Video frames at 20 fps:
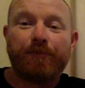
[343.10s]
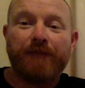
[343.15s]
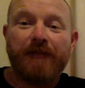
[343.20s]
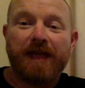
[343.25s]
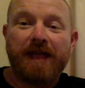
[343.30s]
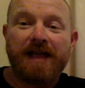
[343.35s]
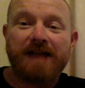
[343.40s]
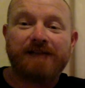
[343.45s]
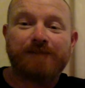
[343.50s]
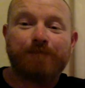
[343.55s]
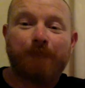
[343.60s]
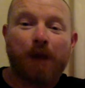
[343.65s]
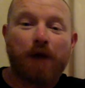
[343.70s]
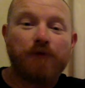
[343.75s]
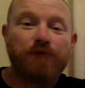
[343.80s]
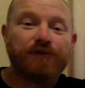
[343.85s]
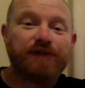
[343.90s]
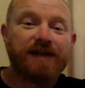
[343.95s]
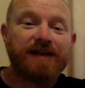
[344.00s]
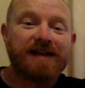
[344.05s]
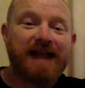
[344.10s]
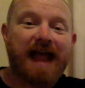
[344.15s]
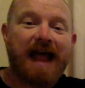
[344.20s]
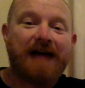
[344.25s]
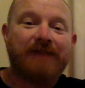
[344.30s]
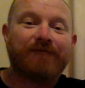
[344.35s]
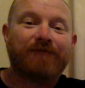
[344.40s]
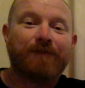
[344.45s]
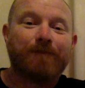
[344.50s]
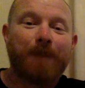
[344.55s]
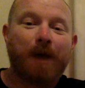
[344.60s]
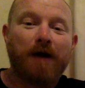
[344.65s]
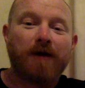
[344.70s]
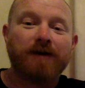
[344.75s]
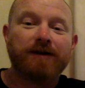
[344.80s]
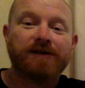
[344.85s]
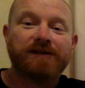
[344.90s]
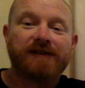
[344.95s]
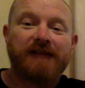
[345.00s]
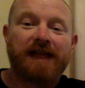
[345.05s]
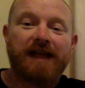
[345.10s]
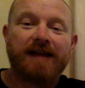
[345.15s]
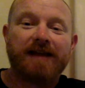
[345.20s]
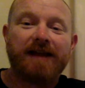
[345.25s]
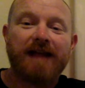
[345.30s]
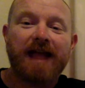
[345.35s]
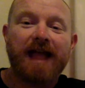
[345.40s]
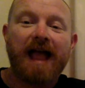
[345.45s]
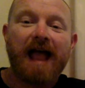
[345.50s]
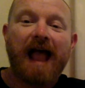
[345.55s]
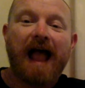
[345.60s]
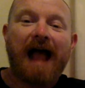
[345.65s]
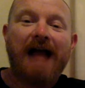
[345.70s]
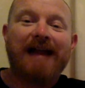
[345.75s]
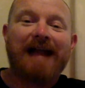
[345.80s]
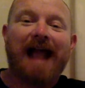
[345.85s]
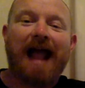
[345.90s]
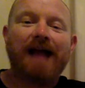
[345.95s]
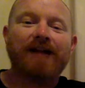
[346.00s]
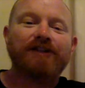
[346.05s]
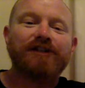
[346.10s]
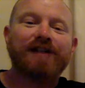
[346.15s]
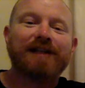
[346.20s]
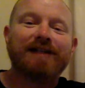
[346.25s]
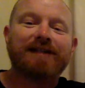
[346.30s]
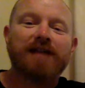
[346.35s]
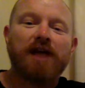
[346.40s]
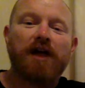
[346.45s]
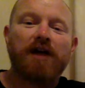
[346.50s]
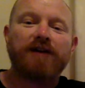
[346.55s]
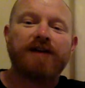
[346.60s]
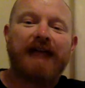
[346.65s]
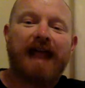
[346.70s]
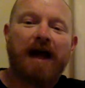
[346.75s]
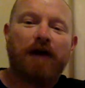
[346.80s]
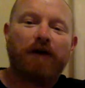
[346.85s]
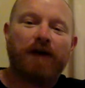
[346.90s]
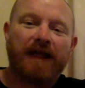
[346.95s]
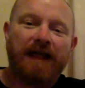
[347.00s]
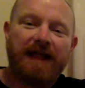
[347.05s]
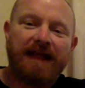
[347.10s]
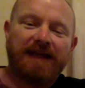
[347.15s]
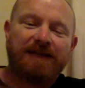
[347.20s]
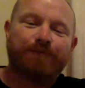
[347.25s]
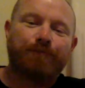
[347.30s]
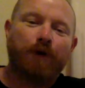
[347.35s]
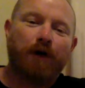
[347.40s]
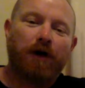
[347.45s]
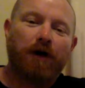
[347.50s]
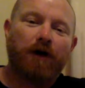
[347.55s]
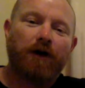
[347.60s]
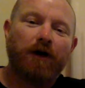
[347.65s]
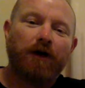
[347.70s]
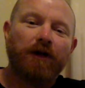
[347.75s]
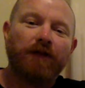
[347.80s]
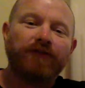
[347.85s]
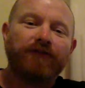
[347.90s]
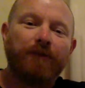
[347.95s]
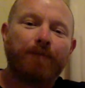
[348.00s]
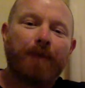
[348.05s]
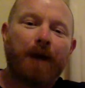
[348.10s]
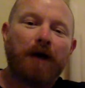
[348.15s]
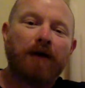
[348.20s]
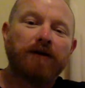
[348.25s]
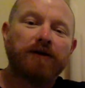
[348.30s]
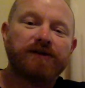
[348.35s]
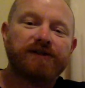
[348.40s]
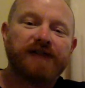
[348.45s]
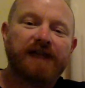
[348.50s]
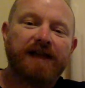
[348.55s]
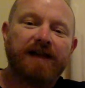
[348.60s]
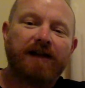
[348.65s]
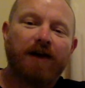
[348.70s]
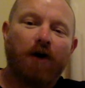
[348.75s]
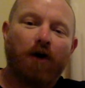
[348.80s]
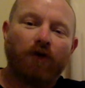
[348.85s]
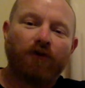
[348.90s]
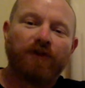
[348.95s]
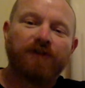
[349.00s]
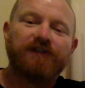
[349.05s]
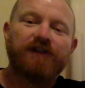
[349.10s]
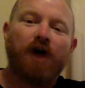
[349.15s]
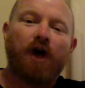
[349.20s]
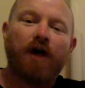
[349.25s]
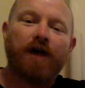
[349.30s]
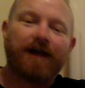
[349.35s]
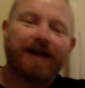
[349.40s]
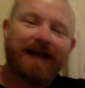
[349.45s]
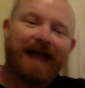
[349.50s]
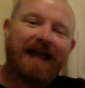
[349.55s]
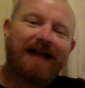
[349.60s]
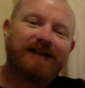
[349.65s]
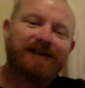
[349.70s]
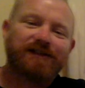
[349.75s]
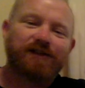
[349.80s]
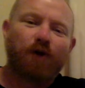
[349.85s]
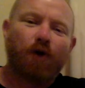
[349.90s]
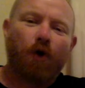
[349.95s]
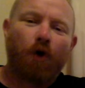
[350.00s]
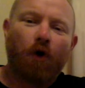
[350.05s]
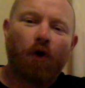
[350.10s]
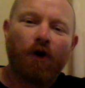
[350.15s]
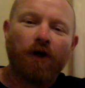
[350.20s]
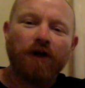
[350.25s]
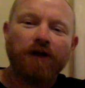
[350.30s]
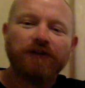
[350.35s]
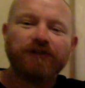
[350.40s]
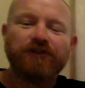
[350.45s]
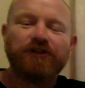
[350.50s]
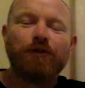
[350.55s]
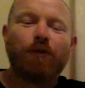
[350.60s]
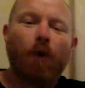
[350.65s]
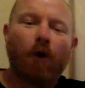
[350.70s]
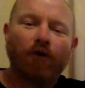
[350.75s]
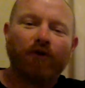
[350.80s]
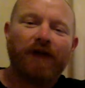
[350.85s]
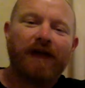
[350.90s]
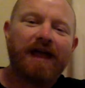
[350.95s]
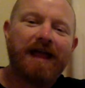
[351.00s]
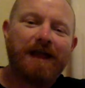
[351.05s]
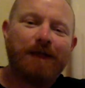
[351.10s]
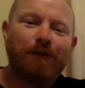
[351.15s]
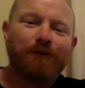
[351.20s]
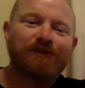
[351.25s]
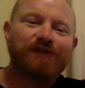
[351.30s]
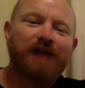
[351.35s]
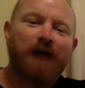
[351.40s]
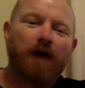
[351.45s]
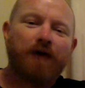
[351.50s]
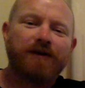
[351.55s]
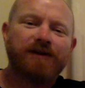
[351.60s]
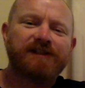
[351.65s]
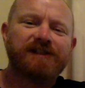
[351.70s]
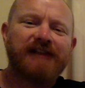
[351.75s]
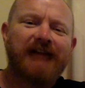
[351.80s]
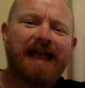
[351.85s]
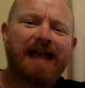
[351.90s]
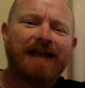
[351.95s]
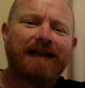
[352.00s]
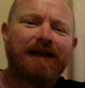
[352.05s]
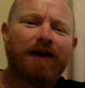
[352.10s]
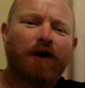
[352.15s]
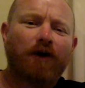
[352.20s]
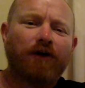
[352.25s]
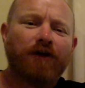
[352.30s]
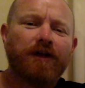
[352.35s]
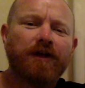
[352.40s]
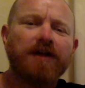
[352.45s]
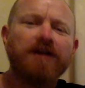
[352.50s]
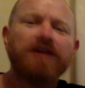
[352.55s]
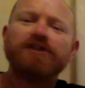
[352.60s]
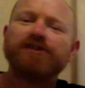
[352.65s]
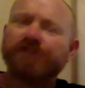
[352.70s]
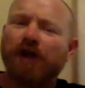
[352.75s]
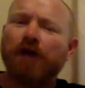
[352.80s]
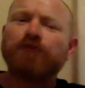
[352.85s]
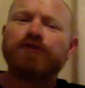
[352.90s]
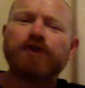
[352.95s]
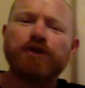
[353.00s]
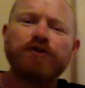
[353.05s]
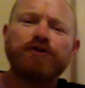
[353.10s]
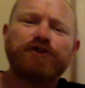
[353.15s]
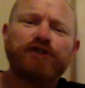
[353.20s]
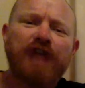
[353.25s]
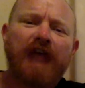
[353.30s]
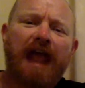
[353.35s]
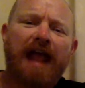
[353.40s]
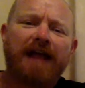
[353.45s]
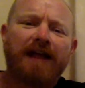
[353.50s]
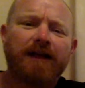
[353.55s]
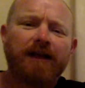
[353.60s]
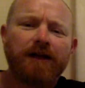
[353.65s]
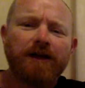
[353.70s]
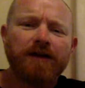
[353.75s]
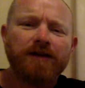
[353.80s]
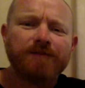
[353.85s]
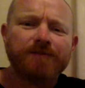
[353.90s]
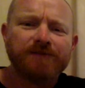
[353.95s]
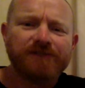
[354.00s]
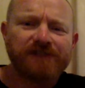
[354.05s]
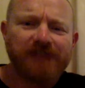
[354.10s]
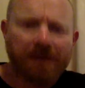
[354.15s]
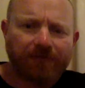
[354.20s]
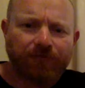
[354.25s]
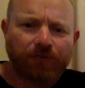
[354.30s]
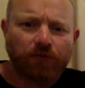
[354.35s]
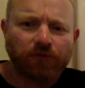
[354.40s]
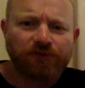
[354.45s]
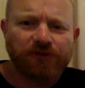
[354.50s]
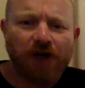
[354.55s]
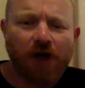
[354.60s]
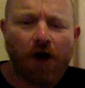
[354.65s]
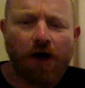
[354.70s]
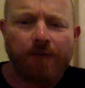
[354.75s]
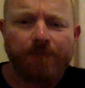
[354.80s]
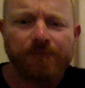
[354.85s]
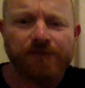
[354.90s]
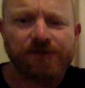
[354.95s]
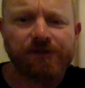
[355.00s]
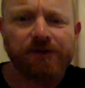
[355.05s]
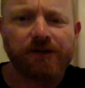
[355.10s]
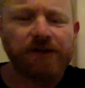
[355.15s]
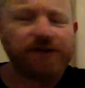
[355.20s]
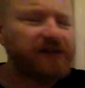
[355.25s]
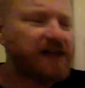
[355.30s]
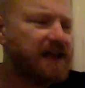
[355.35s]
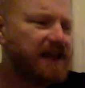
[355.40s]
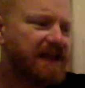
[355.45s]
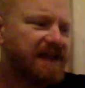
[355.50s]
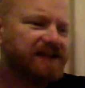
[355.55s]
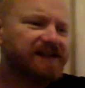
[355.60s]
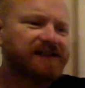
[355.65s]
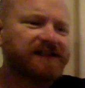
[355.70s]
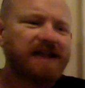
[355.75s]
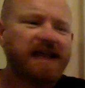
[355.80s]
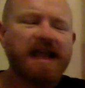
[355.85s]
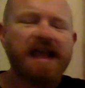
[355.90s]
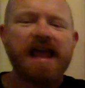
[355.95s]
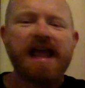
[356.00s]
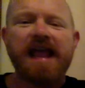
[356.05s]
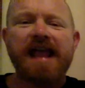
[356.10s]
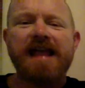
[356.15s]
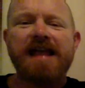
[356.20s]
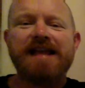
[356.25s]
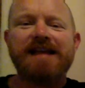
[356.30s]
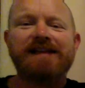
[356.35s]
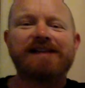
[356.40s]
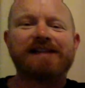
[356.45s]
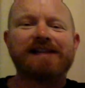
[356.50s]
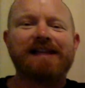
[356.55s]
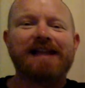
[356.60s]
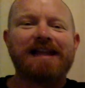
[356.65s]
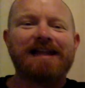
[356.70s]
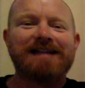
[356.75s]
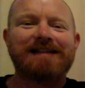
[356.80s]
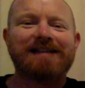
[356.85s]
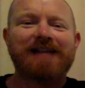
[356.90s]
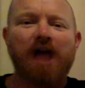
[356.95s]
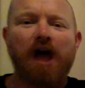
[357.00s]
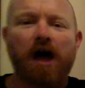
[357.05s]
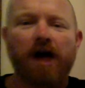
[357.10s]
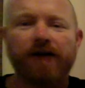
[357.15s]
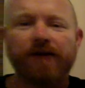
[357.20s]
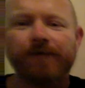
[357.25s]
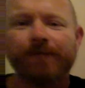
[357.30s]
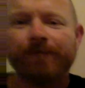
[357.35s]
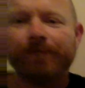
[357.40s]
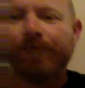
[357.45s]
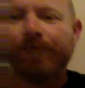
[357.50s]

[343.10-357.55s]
His boat didn't have the bungs in, and it actually turned out he'd put the bungs in on the Tiger next door to the one that he was going sailing on. So do check several times, because it is easily done.